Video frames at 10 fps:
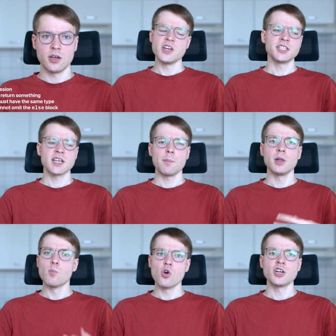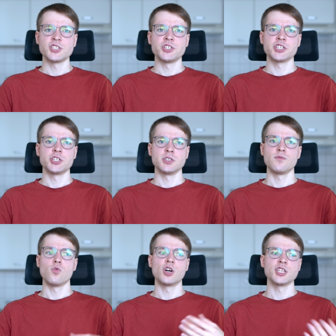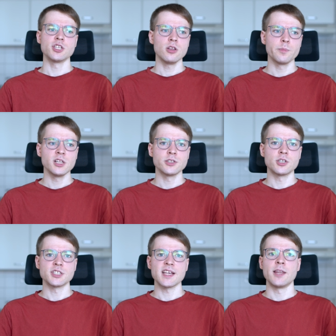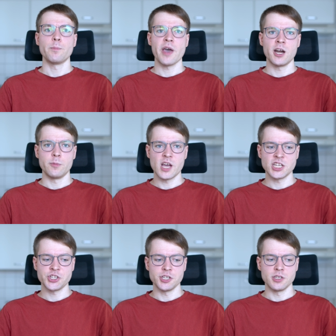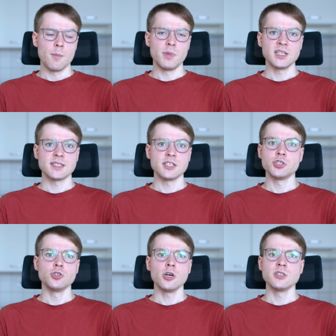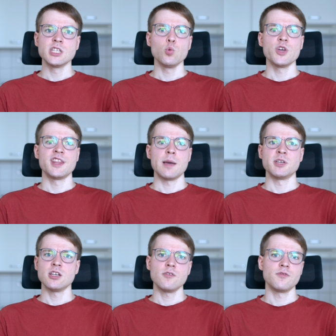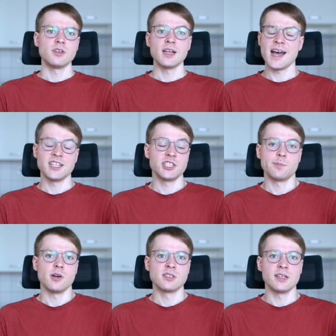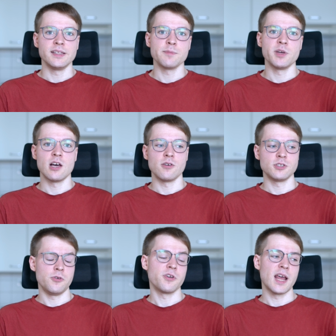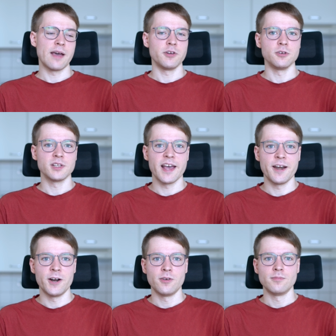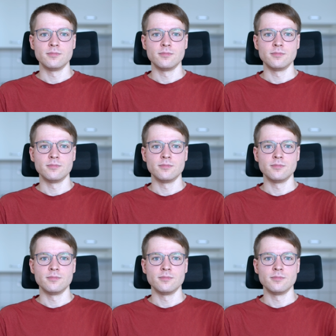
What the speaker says: There's a couple more restrictions for result builders and pattern matching, but since you don't deal with them as often, I'll just post a link below so you can have a look later.